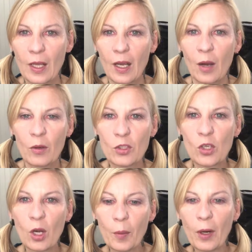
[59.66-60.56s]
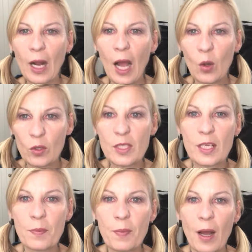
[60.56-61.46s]
I want to talk about how to
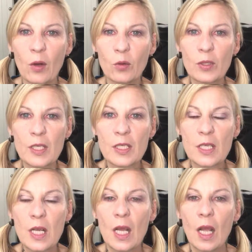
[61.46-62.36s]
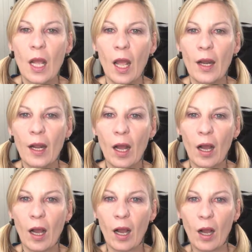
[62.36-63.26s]
set boundaries and
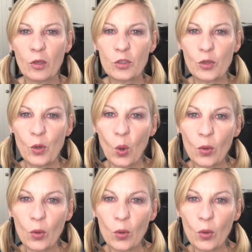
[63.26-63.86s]
how to know